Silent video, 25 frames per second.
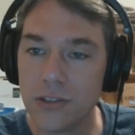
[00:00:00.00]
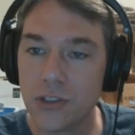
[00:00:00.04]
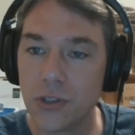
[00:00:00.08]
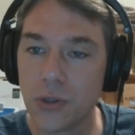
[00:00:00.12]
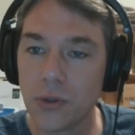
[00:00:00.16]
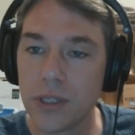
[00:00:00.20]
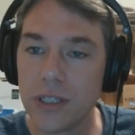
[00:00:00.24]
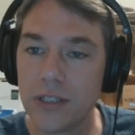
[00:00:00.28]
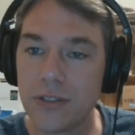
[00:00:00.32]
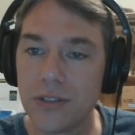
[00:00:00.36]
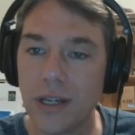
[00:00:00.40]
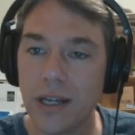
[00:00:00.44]

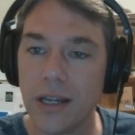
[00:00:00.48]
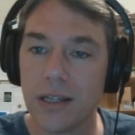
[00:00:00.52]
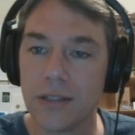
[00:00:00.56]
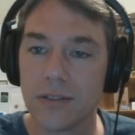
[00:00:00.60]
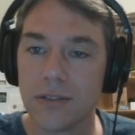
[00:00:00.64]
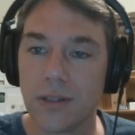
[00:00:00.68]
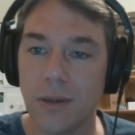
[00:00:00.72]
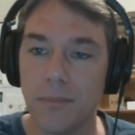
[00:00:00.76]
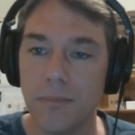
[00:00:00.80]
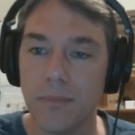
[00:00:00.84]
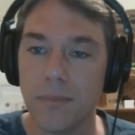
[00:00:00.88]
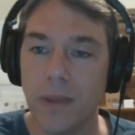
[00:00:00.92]
Julie
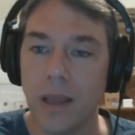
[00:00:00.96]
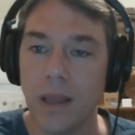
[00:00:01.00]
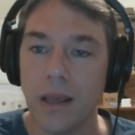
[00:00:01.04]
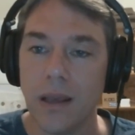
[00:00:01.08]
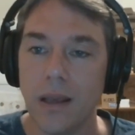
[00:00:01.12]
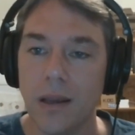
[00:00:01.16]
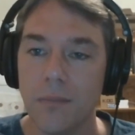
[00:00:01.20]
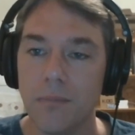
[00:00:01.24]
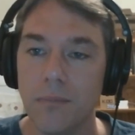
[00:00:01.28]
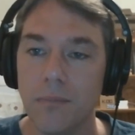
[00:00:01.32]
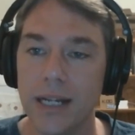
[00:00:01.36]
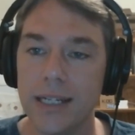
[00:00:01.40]
says,
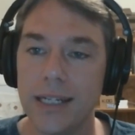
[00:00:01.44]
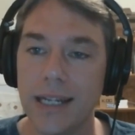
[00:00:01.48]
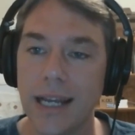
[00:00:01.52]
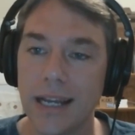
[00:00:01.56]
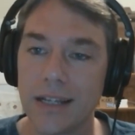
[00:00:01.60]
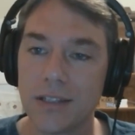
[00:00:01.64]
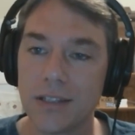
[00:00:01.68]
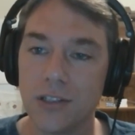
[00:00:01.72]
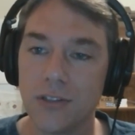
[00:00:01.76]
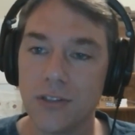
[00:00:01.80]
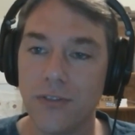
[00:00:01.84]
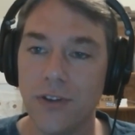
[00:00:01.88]
my
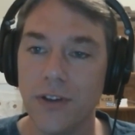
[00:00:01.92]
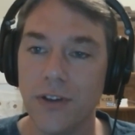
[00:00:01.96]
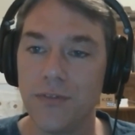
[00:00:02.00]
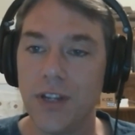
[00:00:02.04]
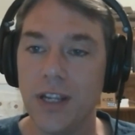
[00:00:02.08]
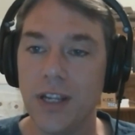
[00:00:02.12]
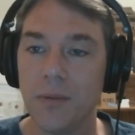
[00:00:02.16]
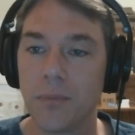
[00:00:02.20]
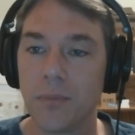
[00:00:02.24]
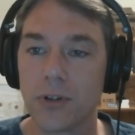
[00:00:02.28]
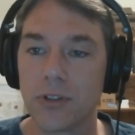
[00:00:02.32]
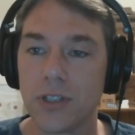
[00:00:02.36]
tax is
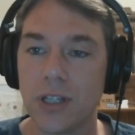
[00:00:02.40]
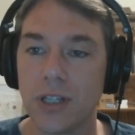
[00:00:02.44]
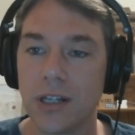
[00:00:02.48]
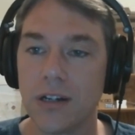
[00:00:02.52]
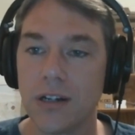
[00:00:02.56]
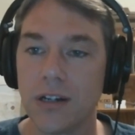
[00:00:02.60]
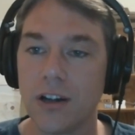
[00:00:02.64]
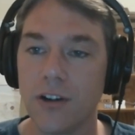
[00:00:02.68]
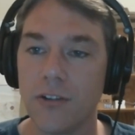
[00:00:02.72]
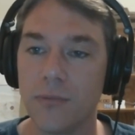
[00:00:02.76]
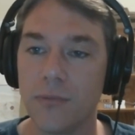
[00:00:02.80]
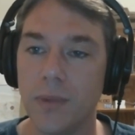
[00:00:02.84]

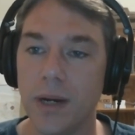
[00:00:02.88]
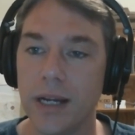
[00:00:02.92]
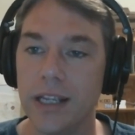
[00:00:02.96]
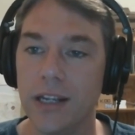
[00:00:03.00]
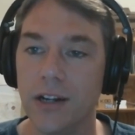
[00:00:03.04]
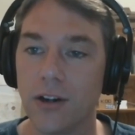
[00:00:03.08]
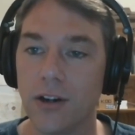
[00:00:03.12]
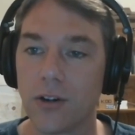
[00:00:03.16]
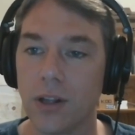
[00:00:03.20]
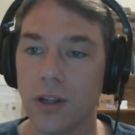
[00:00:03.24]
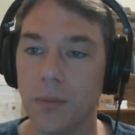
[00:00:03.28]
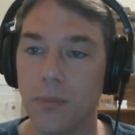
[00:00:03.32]
15% of my
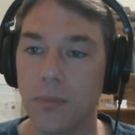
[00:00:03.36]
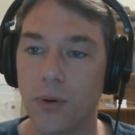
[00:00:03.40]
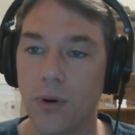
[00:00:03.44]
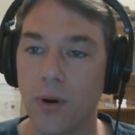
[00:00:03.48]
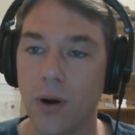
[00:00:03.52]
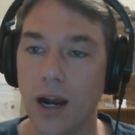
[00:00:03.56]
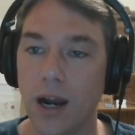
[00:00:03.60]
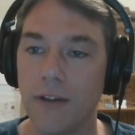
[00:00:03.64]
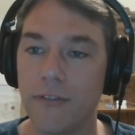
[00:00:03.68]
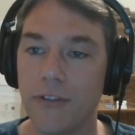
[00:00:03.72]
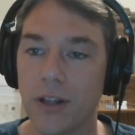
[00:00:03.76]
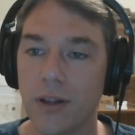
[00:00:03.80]
yearly
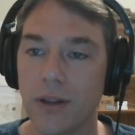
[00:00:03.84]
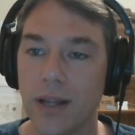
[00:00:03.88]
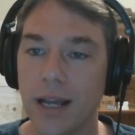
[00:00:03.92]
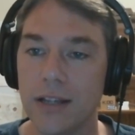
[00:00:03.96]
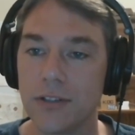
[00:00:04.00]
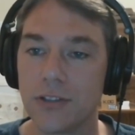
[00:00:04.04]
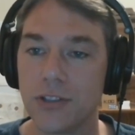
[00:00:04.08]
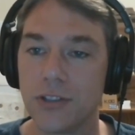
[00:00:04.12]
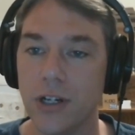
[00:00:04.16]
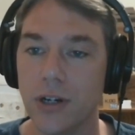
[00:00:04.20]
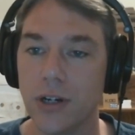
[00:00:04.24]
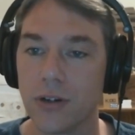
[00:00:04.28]
profit
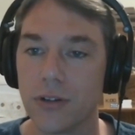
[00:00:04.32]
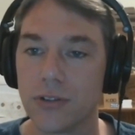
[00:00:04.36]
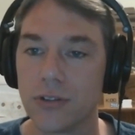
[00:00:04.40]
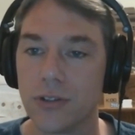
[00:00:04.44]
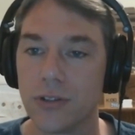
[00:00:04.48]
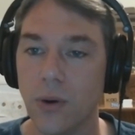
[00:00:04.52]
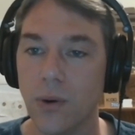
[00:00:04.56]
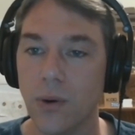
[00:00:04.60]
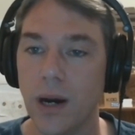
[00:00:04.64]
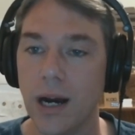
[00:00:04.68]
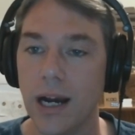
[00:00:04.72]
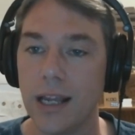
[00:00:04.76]
last year.
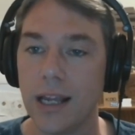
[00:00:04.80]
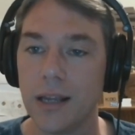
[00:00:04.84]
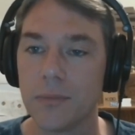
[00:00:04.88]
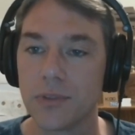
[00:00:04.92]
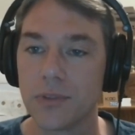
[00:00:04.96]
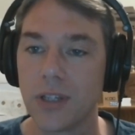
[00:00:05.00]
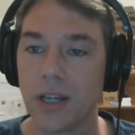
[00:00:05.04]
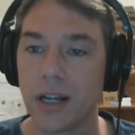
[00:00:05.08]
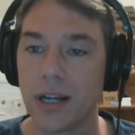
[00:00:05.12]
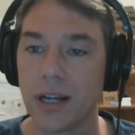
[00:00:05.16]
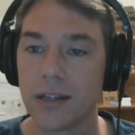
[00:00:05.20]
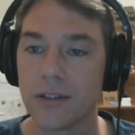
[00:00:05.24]
So I am
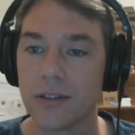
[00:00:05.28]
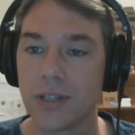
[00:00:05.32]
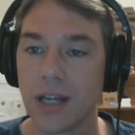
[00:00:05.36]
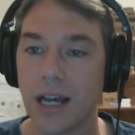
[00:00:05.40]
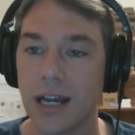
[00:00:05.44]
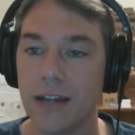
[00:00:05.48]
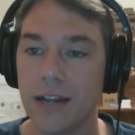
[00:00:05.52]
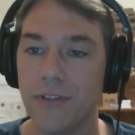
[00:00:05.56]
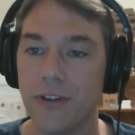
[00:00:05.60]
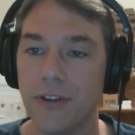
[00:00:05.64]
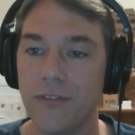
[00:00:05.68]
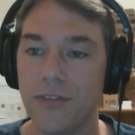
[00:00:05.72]
setting
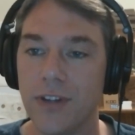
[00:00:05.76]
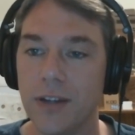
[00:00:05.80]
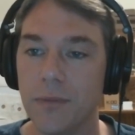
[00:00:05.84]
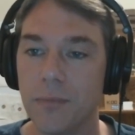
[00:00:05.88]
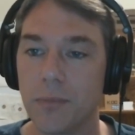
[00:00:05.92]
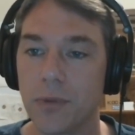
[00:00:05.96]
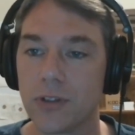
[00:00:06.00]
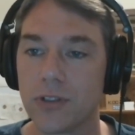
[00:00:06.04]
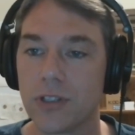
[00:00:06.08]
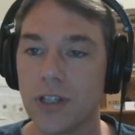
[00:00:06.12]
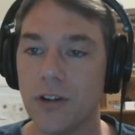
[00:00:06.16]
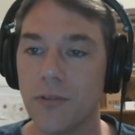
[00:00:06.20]
aside
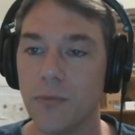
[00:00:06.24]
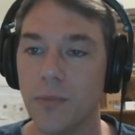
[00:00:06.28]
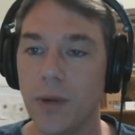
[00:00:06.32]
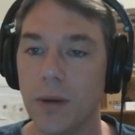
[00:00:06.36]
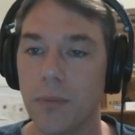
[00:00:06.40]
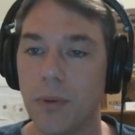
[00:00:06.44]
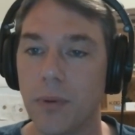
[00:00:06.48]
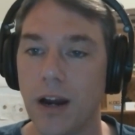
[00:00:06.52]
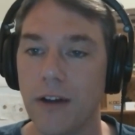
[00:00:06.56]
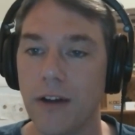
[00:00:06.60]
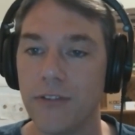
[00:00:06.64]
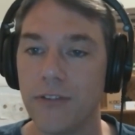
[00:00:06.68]
15% of my
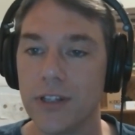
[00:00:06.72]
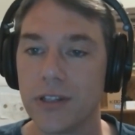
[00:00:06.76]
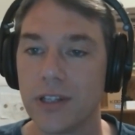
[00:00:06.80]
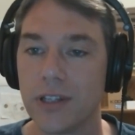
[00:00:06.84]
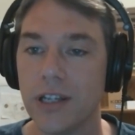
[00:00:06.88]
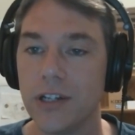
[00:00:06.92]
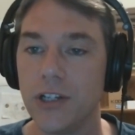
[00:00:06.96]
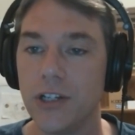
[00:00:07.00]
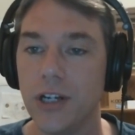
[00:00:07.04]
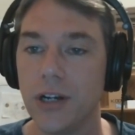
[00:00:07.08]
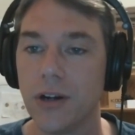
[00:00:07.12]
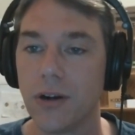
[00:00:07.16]
profit
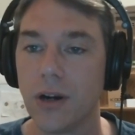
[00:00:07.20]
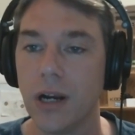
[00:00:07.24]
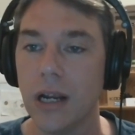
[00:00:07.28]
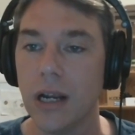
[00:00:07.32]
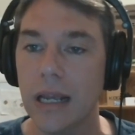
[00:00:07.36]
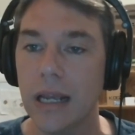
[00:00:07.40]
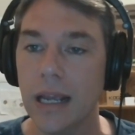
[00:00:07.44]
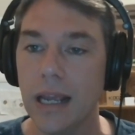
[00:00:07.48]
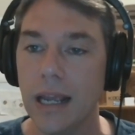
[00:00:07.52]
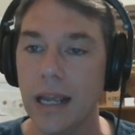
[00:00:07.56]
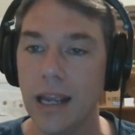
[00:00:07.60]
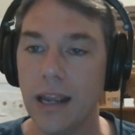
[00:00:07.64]
this year.
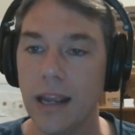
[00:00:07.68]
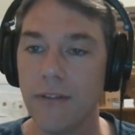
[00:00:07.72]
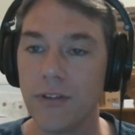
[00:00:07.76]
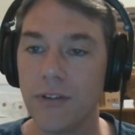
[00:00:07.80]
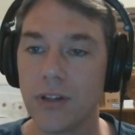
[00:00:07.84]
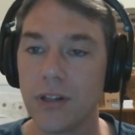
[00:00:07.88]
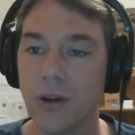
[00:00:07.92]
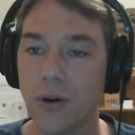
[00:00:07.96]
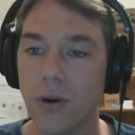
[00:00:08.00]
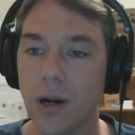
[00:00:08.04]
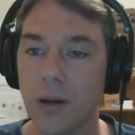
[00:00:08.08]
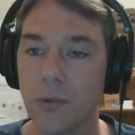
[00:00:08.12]

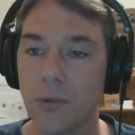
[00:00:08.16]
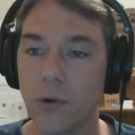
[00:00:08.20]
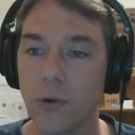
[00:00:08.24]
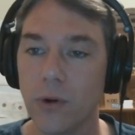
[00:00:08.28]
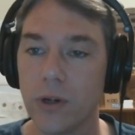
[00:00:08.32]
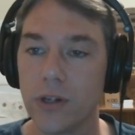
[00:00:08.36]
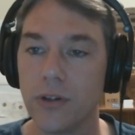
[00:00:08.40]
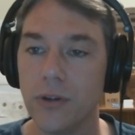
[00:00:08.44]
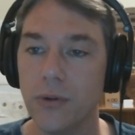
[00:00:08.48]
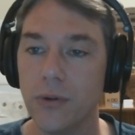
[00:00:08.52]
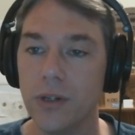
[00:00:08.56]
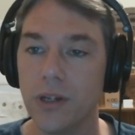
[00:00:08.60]
Even though I'm
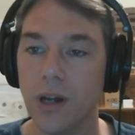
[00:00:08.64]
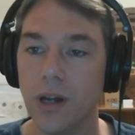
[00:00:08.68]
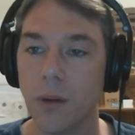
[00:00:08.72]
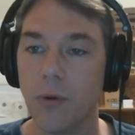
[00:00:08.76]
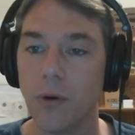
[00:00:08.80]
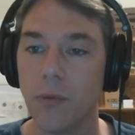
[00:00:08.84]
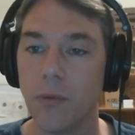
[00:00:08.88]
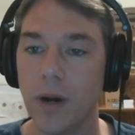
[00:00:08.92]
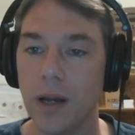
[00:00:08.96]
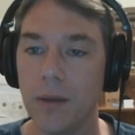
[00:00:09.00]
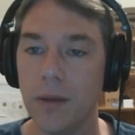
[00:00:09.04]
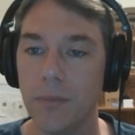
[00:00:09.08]
going to
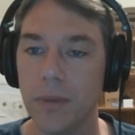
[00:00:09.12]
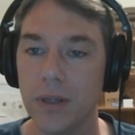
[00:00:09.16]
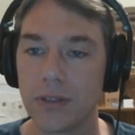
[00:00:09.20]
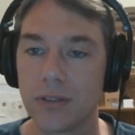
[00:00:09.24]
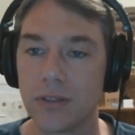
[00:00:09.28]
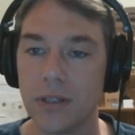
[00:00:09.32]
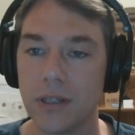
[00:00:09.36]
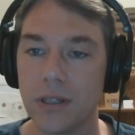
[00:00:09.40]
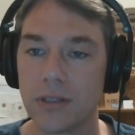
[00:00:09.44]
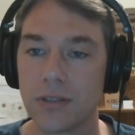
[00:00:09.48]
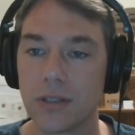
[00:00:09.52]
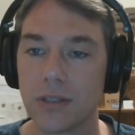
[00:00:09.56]
double my
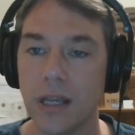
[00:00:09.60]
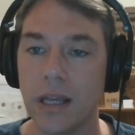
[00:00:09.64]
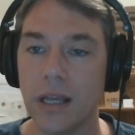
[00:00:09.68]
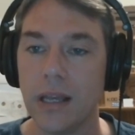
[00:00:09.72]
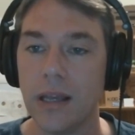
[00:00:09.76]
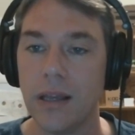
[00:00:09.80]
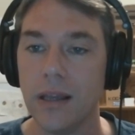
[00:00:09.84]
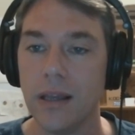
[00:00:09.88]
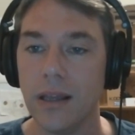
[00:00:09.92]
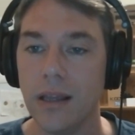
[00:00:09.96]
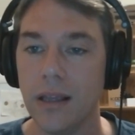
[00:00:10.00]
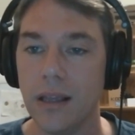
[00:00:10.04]
business,
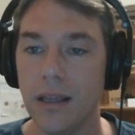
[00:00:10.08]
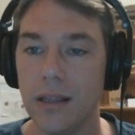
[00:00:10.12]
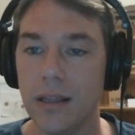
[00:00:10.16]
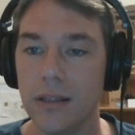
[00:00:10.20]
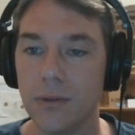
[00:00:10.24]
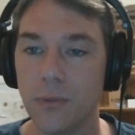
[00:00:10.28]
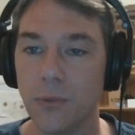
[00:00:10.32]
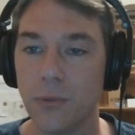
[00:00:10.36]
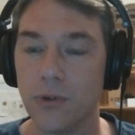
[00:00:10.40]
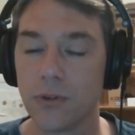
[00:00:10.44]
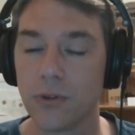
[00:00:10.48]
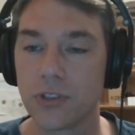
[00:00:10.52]

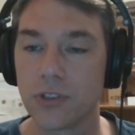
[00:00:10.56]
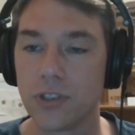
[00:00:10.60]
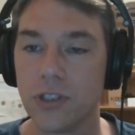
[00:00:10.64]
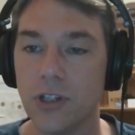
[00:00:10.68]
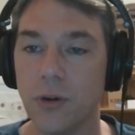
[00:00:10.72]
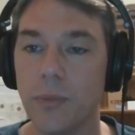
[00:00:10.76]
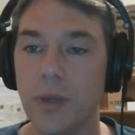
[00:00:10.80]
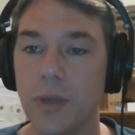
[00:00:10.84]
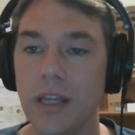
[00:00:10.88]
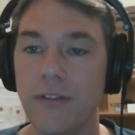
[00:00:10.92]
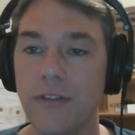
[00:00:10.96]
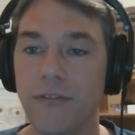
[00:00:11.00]
it will
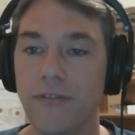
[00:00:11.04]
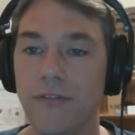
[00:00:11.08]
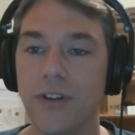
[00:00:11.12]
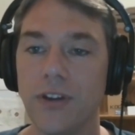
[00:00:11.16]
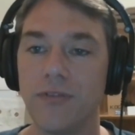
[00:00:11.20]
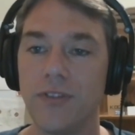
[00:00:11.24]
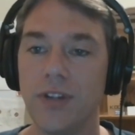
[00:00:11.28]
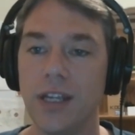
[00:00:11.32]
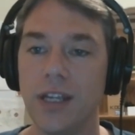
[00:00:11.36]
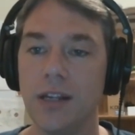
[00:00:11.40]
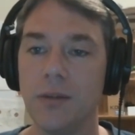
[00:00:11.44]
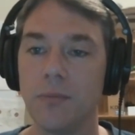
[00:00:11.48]
still be
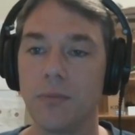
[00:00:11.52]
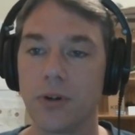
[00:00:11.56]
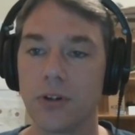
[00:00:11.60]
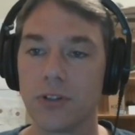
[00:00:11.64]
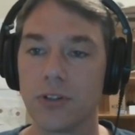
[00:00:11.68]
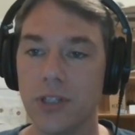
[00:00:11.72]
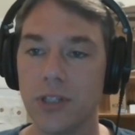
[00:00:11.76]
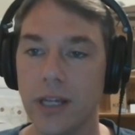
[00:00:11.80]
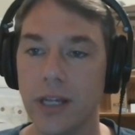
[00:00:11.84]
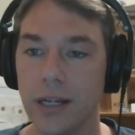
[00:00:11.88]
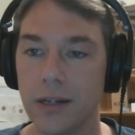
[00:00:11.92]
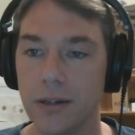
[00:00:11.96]

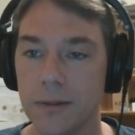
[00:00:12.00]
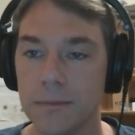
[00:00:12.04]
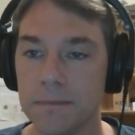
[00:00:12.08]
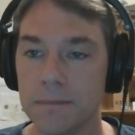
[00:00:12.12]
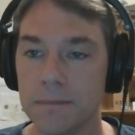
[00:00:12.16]
15%.